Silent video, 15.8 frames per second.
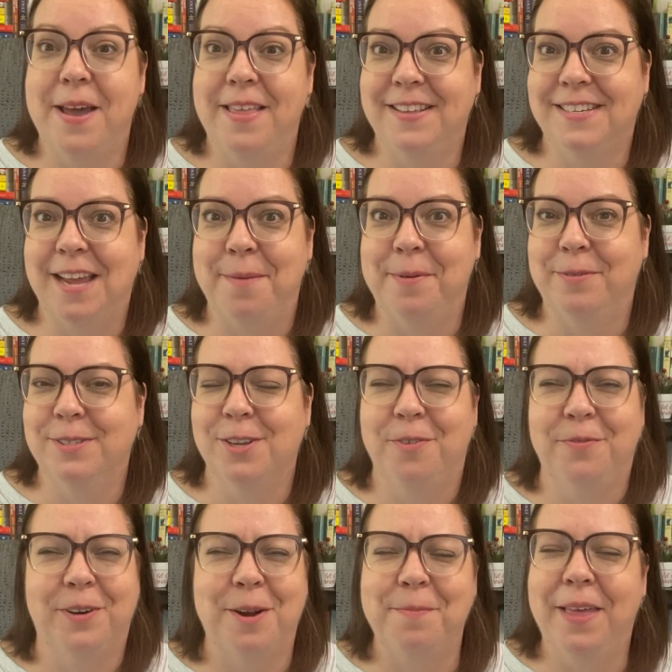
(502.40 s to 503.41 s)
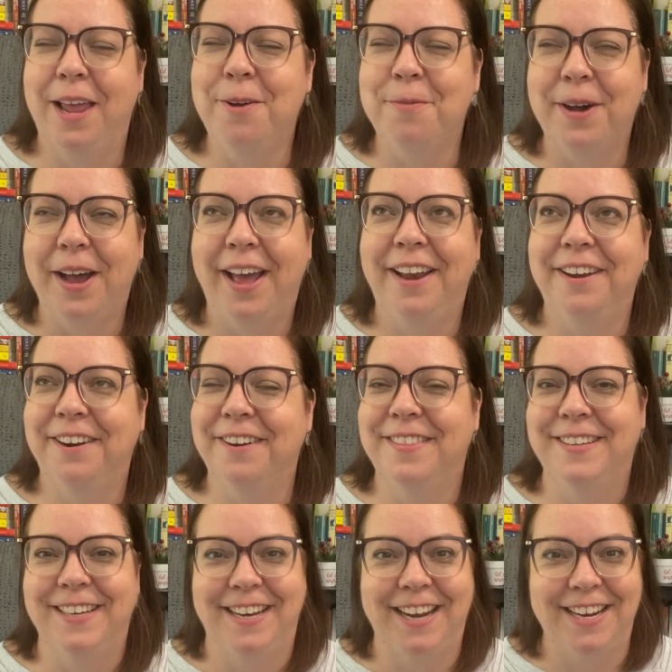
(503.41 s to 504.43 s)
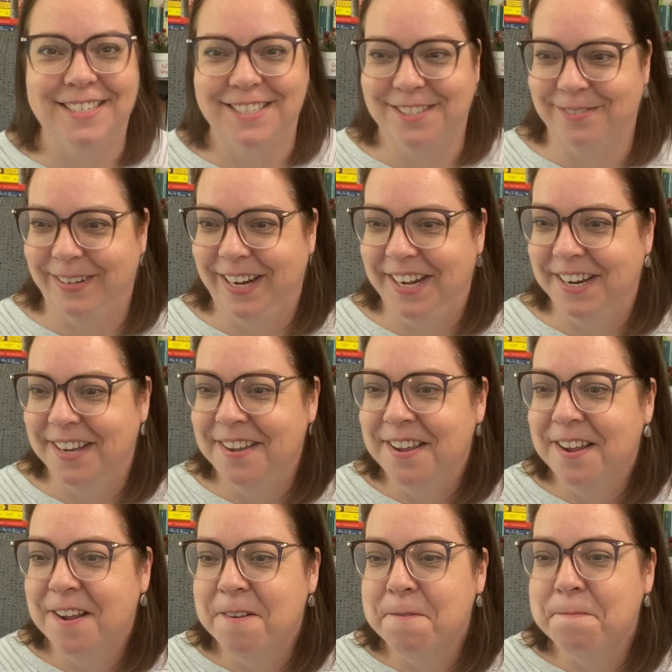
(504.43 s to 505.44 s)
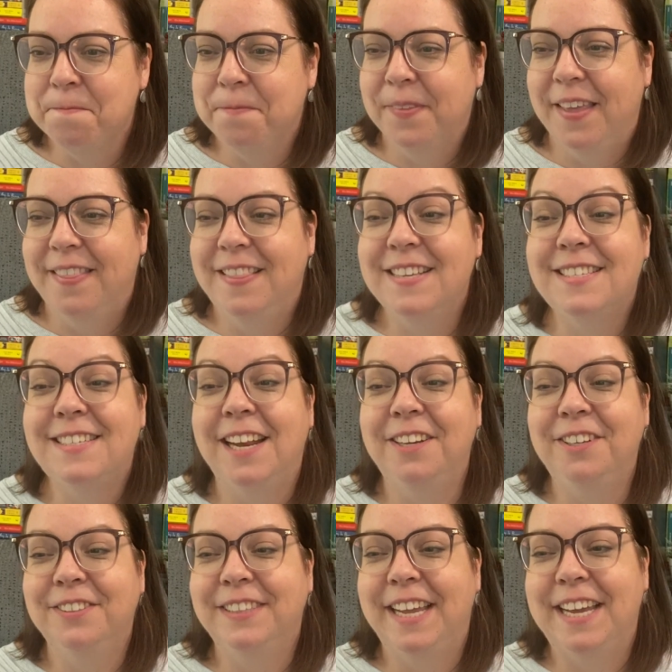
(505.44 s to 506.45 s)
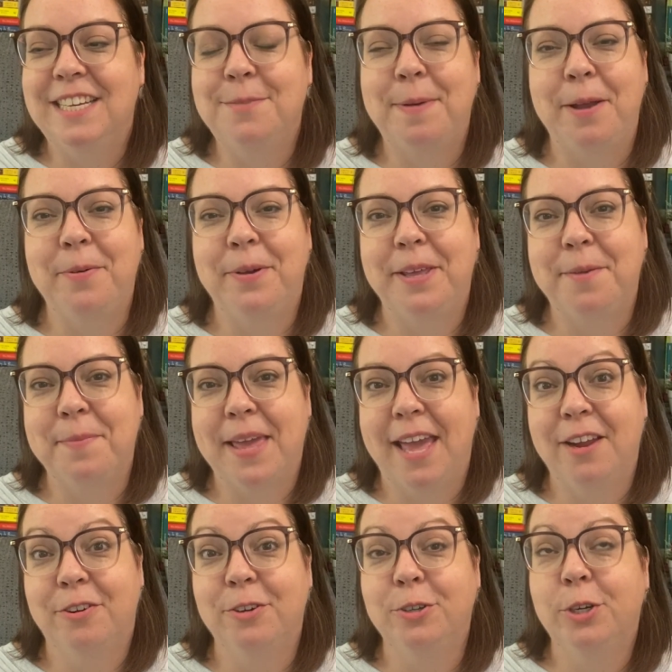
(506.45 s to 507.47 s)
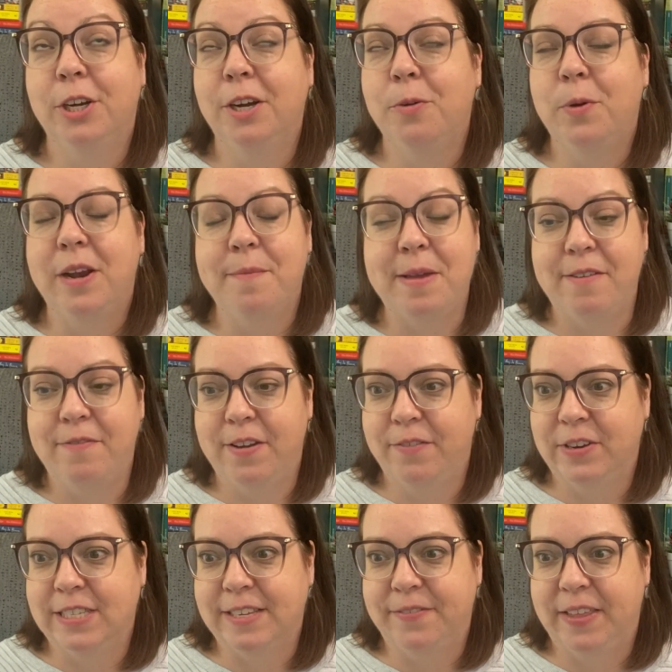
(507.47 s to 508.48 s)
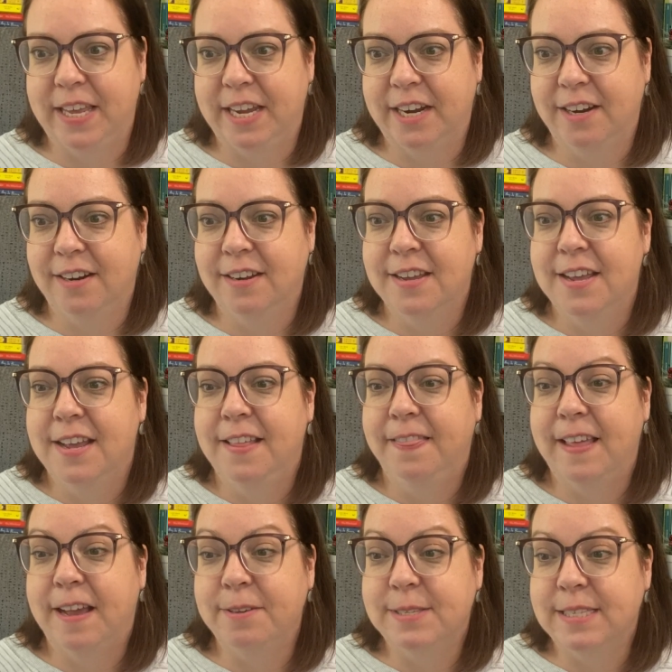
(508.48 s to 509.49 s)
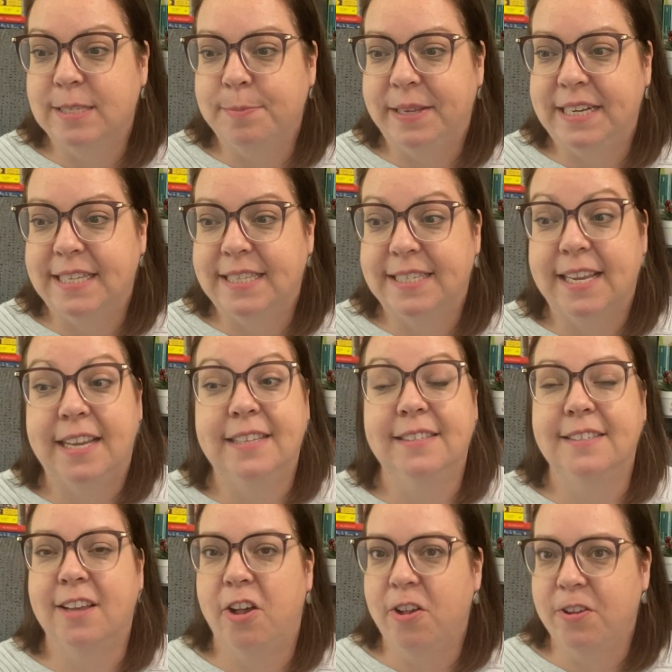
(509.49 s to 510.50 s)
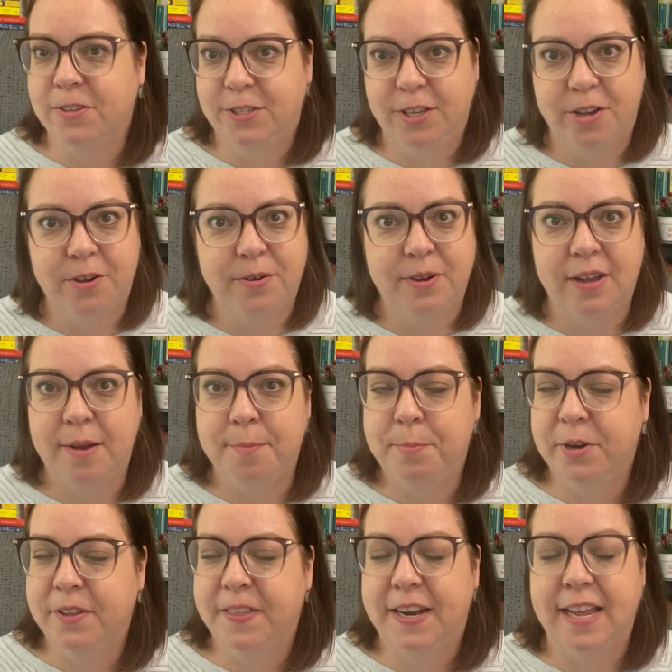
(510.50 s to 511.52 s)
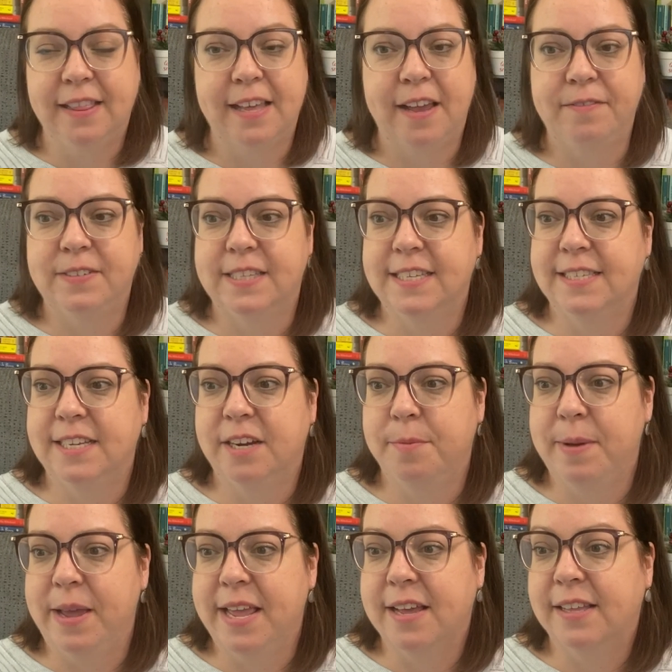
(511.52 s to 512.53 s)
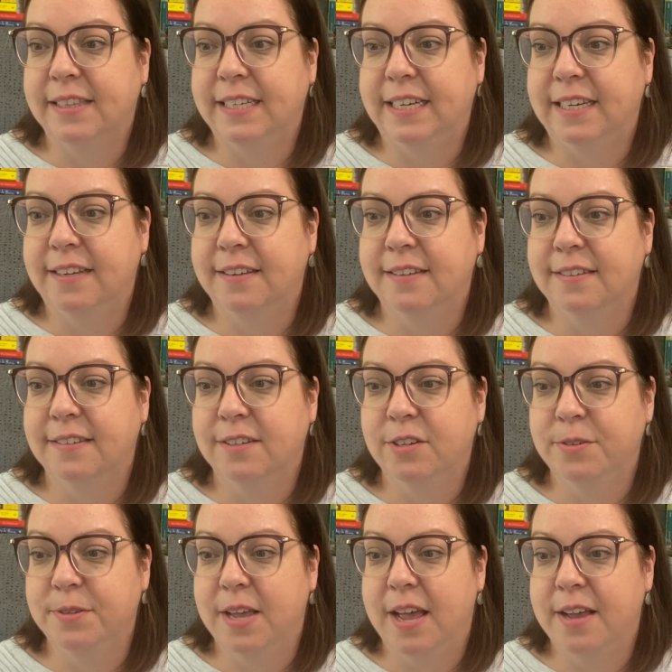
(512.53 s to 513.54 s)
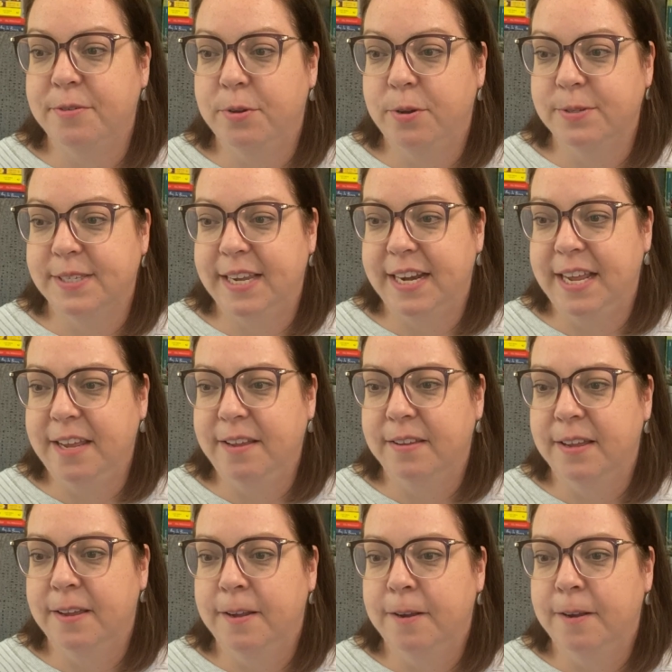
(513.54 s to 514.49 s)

by the time it was over, I'm like, what on earth did I just read? This Tender Land by William Kent Krueger, one of my favorites of the year. Thousand Splendid Suns, also a book that I loved this year by Khaled Hosseini.